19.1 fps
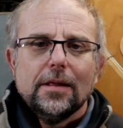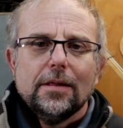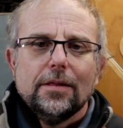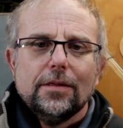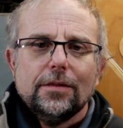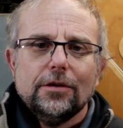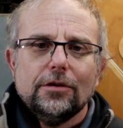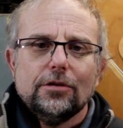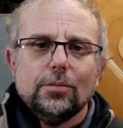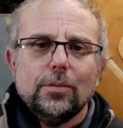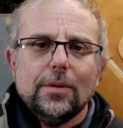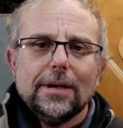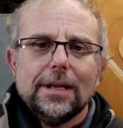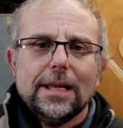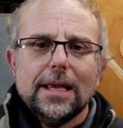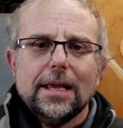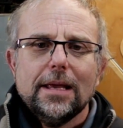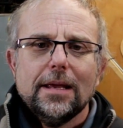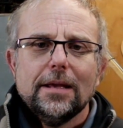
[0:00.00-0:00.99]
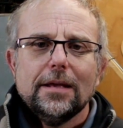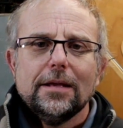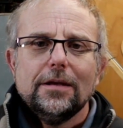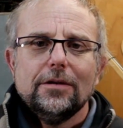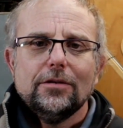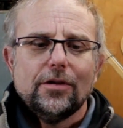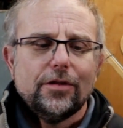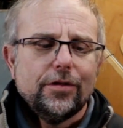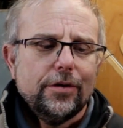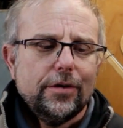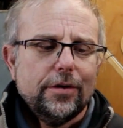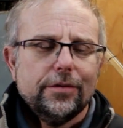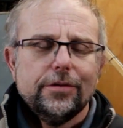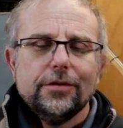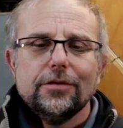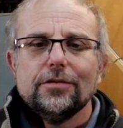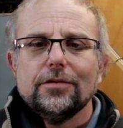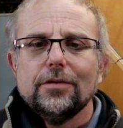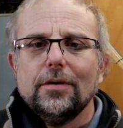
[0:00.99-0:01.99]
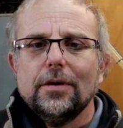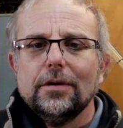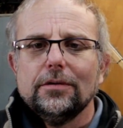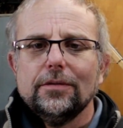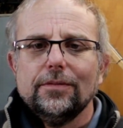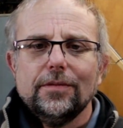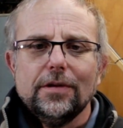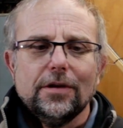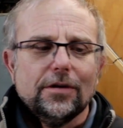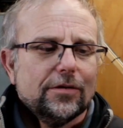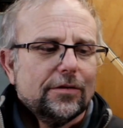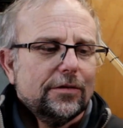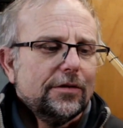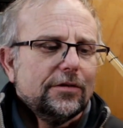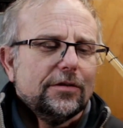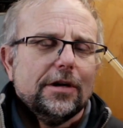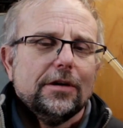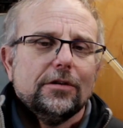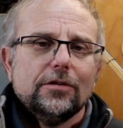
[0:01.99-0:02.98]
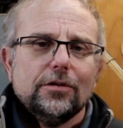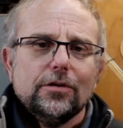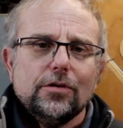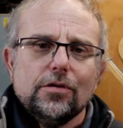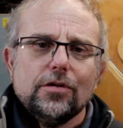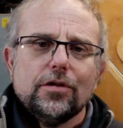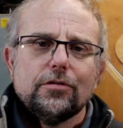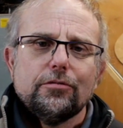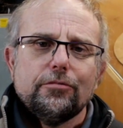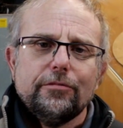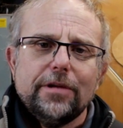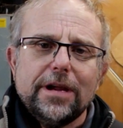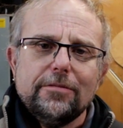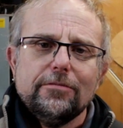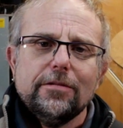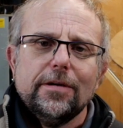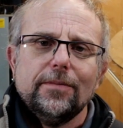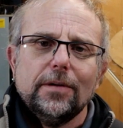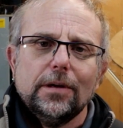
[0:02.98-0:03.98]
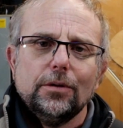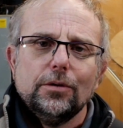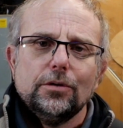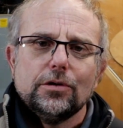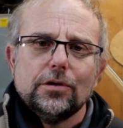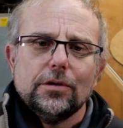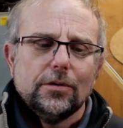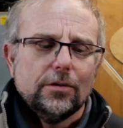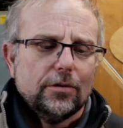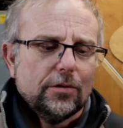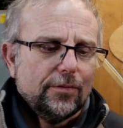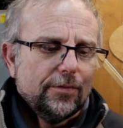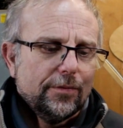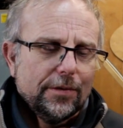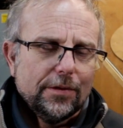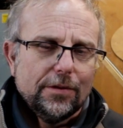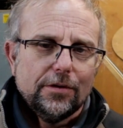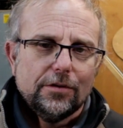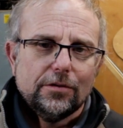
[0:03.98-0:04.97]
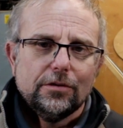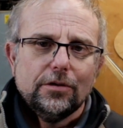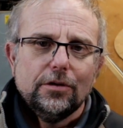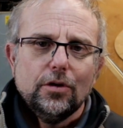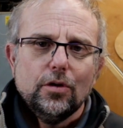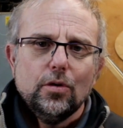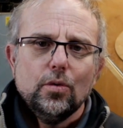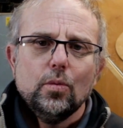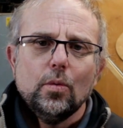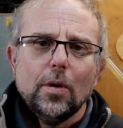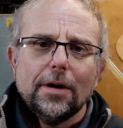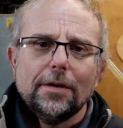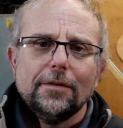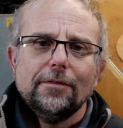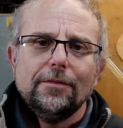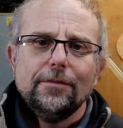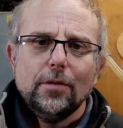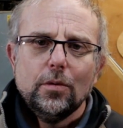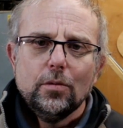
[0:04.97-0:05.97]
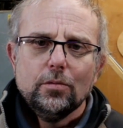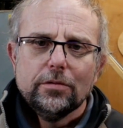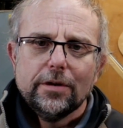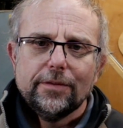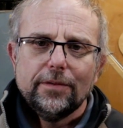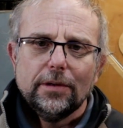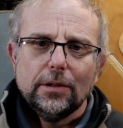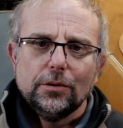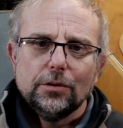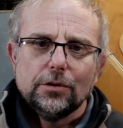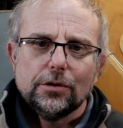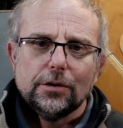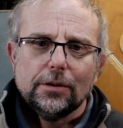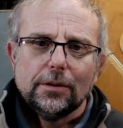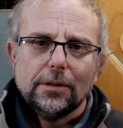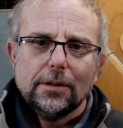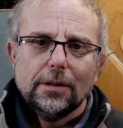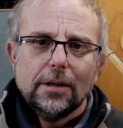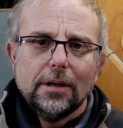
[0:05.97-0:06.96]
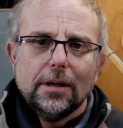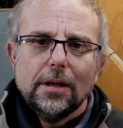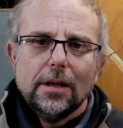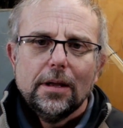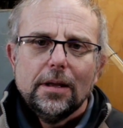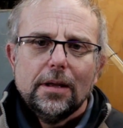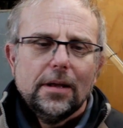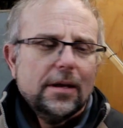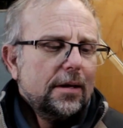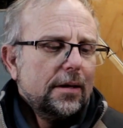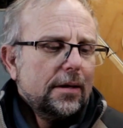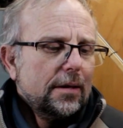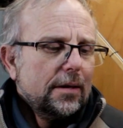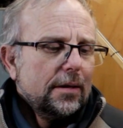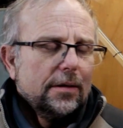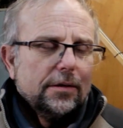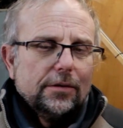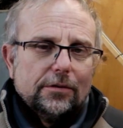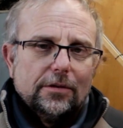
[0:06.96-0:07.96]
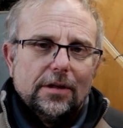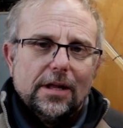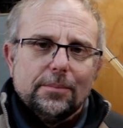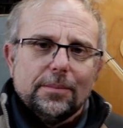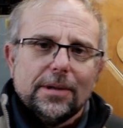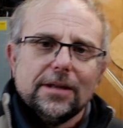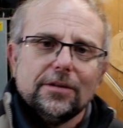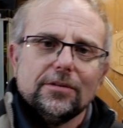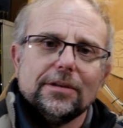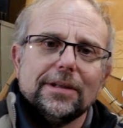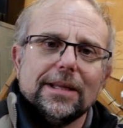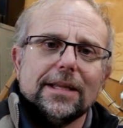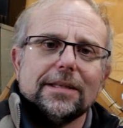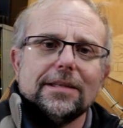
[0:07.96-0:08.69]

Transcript: This one here is a third the size of this. This has to do 3 revolutions for this to do one full revolution. So that means it now